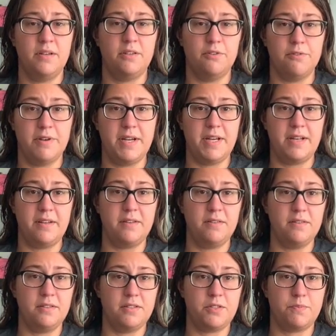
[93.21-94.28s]

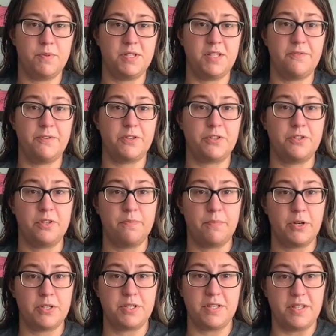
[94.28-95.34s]
greeting specific to the
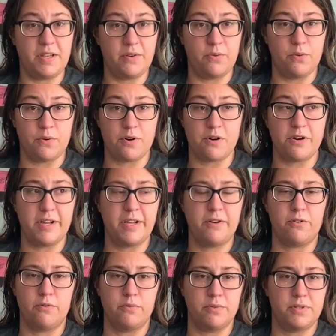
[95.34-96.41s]
person that ordered it
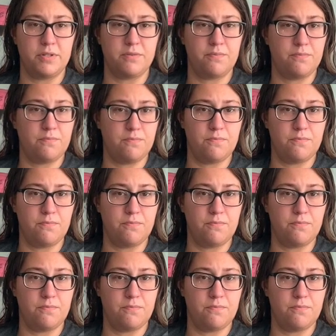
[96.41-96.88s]
or was